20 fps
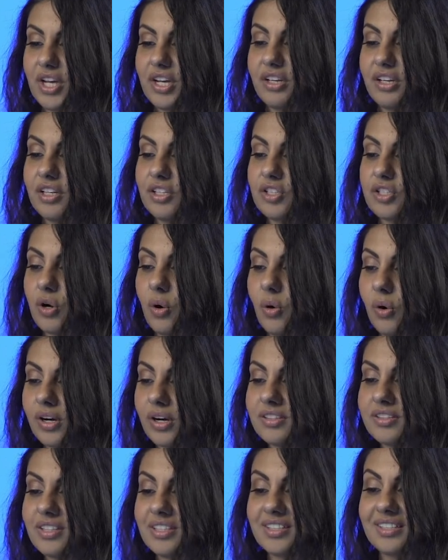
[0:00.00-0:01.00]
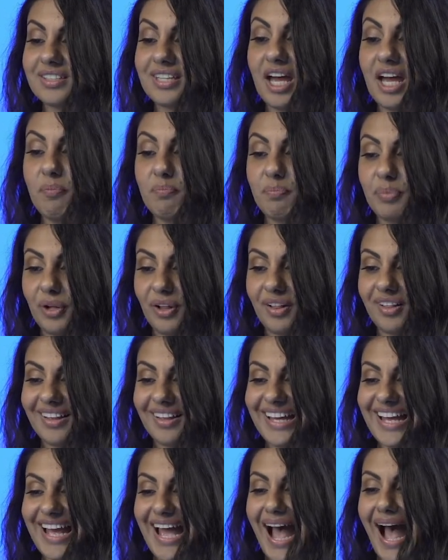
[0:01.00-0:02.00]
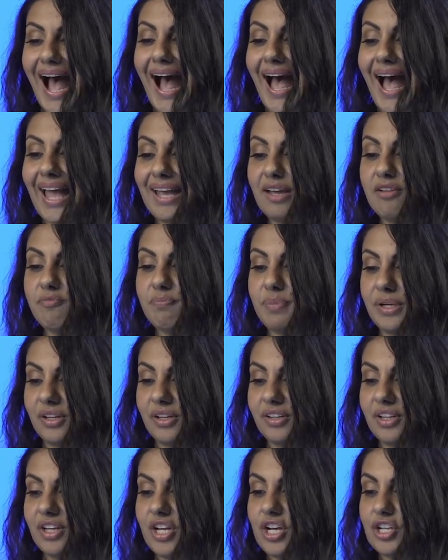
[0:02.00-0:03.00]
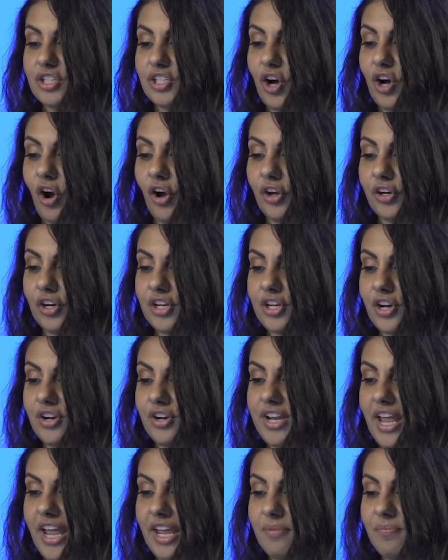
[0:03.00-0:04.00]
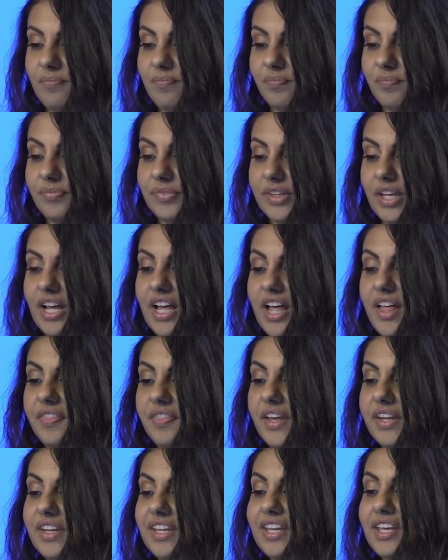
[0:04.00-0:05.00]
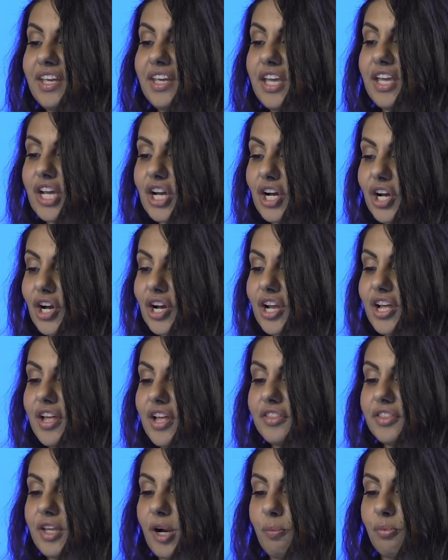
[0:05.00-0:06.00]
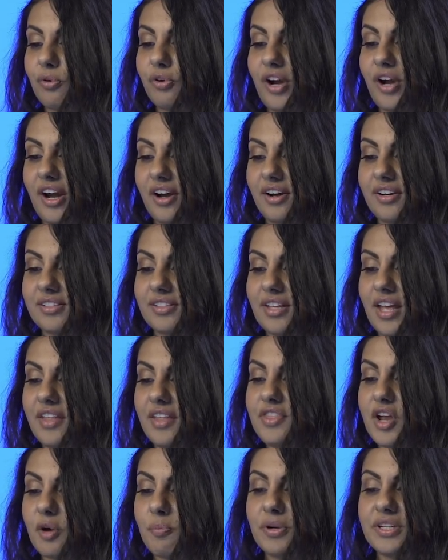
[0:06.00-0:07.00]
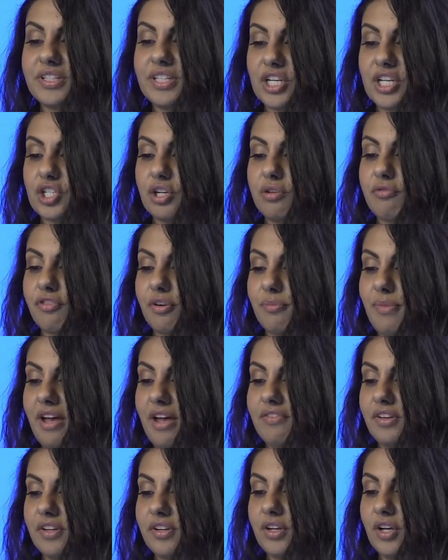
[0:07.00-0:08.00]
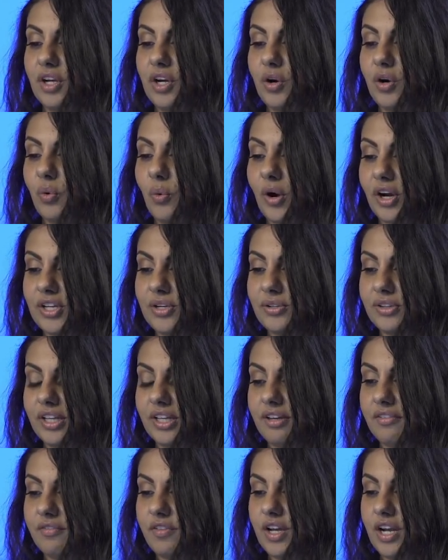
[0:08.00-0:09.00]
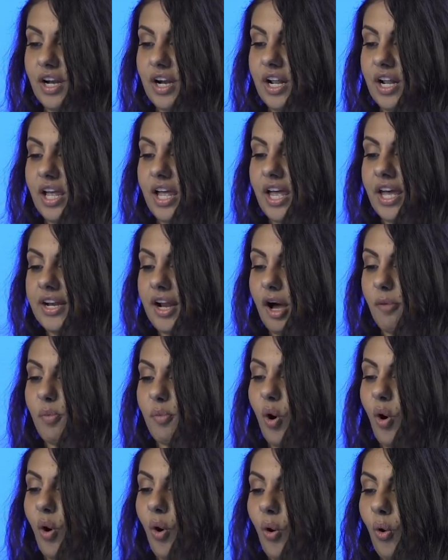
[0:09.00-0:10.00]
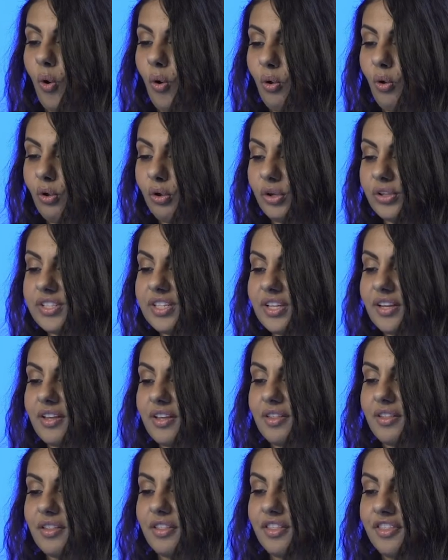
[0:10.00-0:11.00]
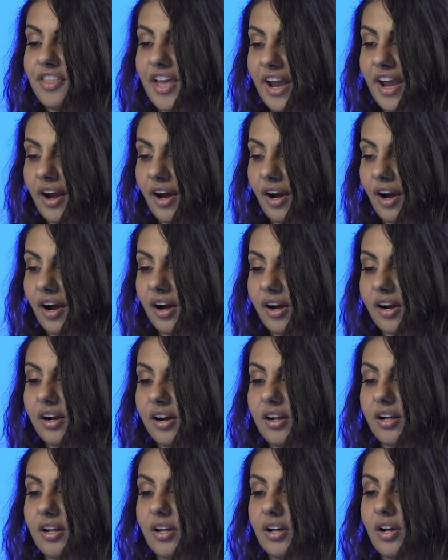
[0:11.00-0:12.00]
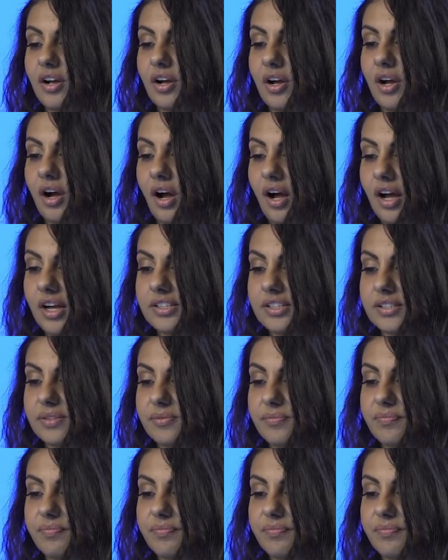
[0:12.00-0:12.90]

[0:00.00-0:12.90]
and toward this temple I have built to honor your name, then hear their prayers and their petition from heaven where you live and uphold their cause."